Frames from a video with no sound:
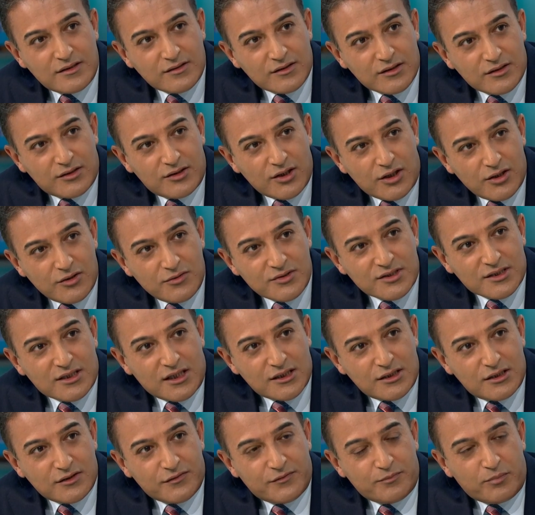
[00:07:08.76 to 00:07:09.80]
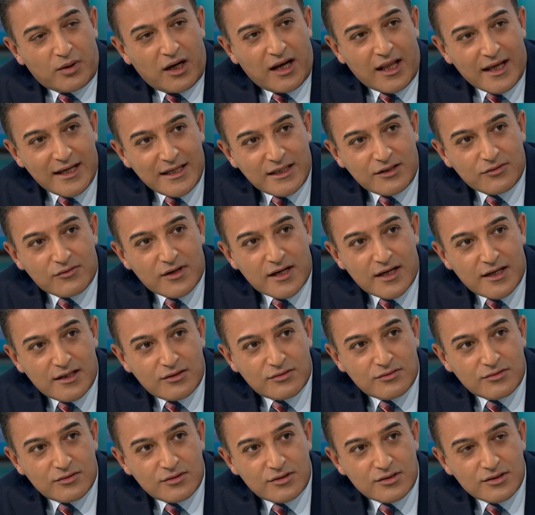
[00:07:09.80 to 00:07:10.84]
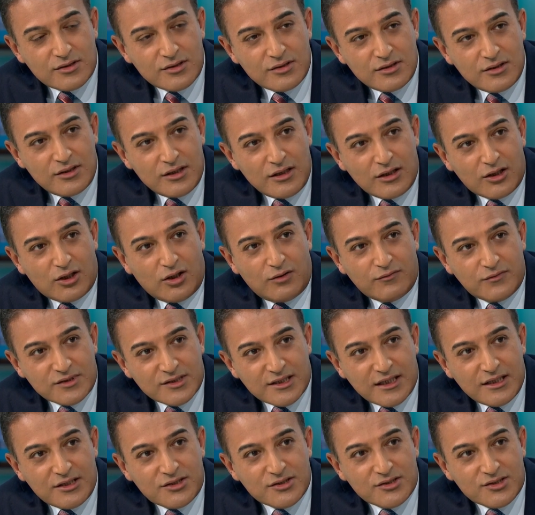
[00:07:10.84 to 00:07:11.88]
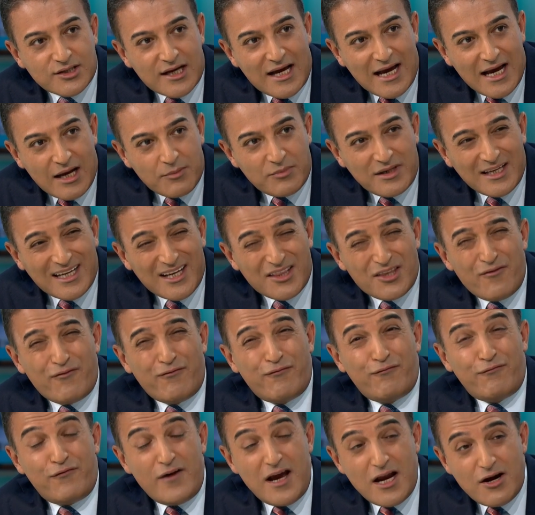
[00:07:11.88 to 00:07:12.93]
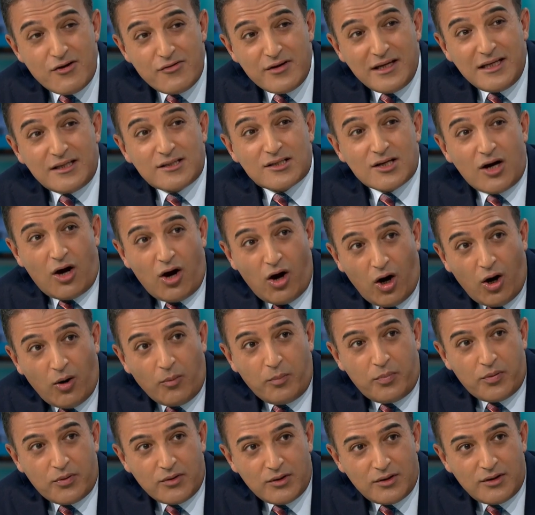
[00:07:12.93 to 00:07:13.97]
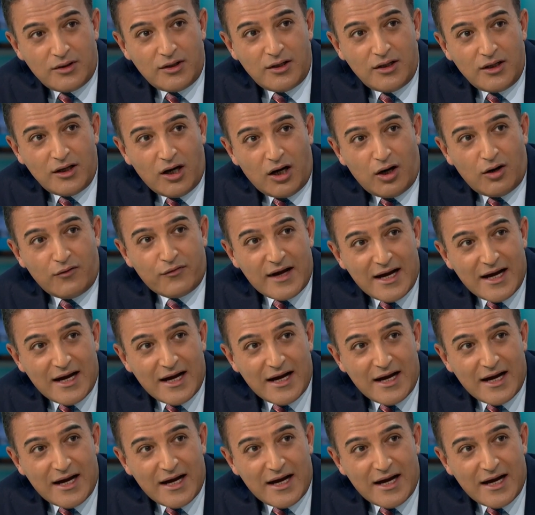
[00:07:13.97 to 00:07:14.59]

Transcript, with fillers: that those kind of playground conversations are happening at the very top of well,